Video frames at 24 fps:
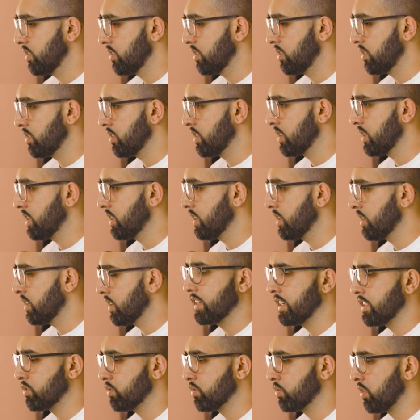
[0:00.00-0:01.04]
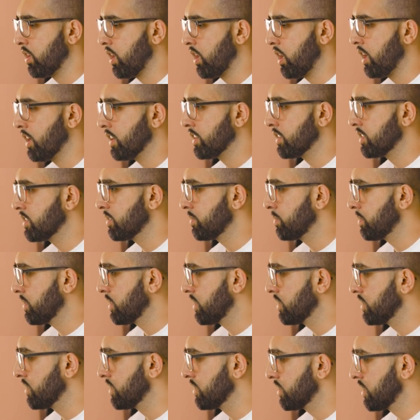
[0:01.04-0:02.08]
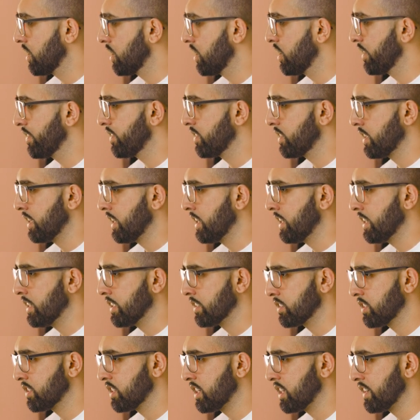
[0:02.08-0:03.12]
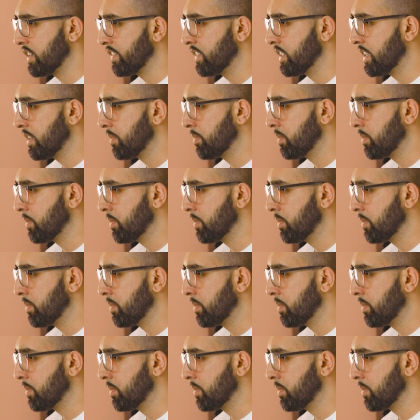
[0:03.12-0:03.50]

So here it gets all hard because it's curved there and it's curved there.